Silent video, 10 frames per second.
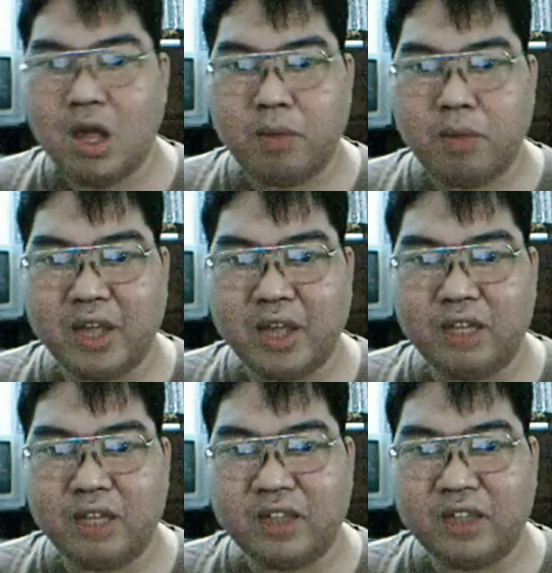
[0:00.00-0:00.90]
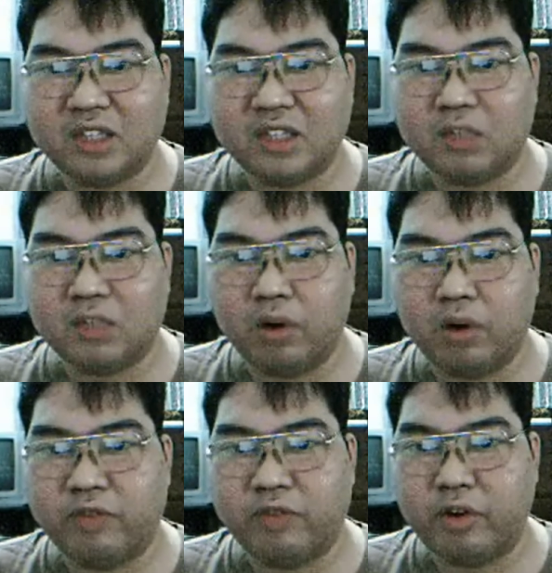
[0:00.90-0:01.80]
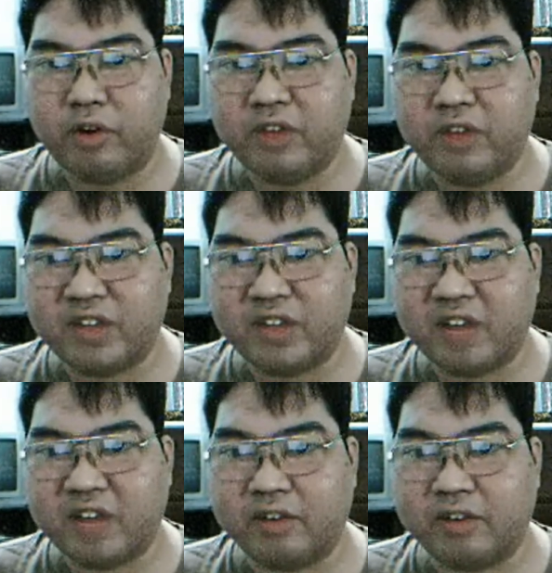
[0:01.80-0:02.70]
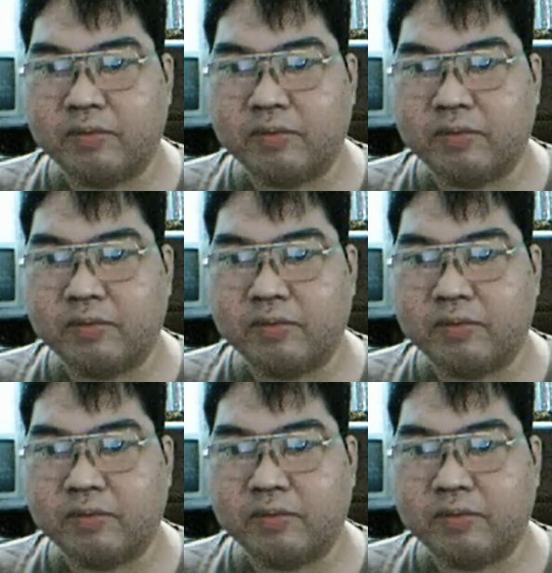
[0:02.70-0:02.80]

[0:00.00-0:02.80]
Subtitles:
may identify signs that warrant further investigation.